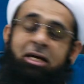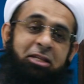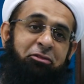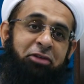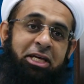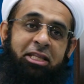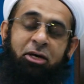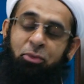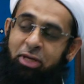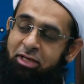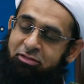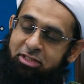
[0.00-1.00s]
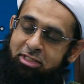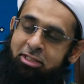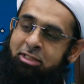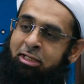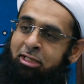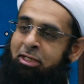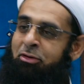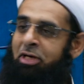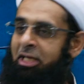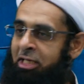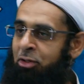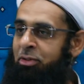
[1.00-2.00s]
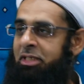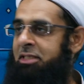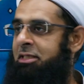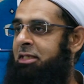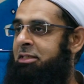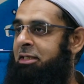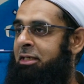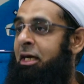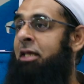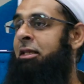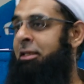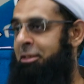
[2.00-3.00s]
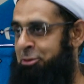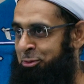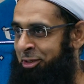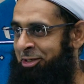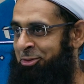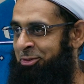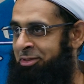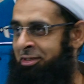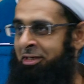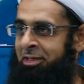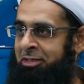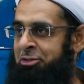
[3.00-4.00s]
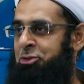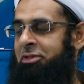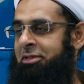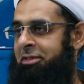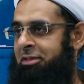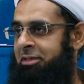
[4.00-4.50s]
The fact that we're even sitting here right now and discussing Allah subhanahu wa ta'ala is shukr.